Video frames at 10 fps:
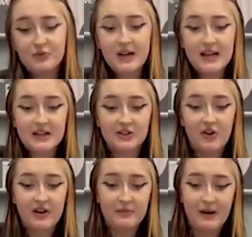really
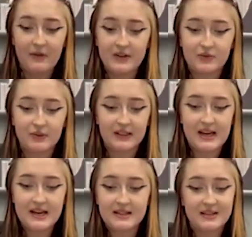excited about this
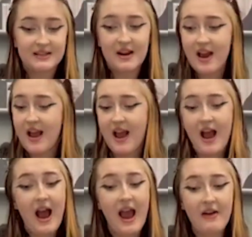release, as
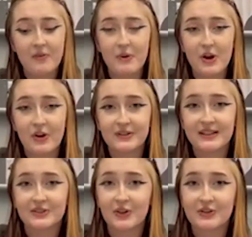everybody on
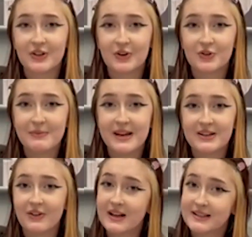TikTok and social
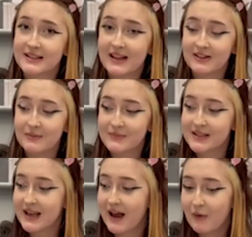media has said
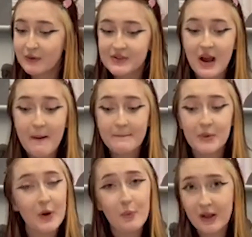themselves, but
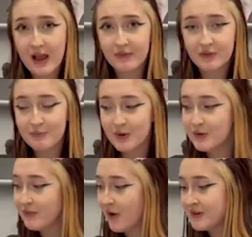I will have to
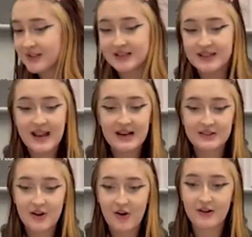move on to the
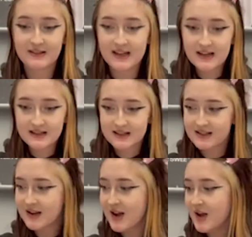next artist,
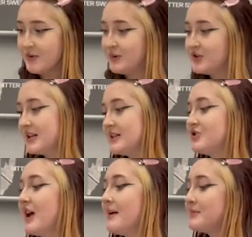which is
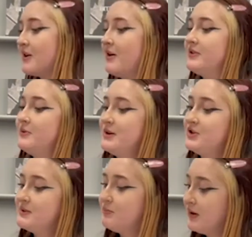James Arthur, which
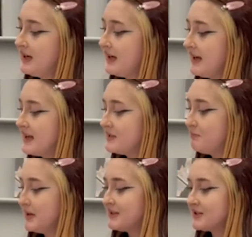is bringing his
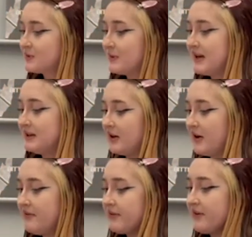Bittersweet
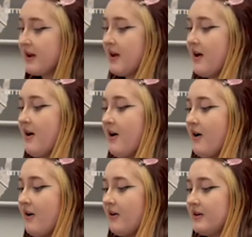Love
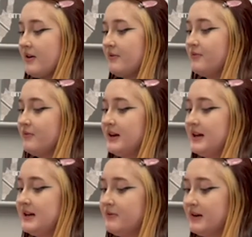on a
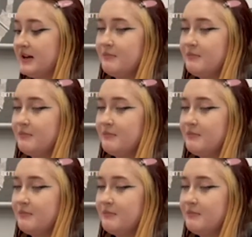really, really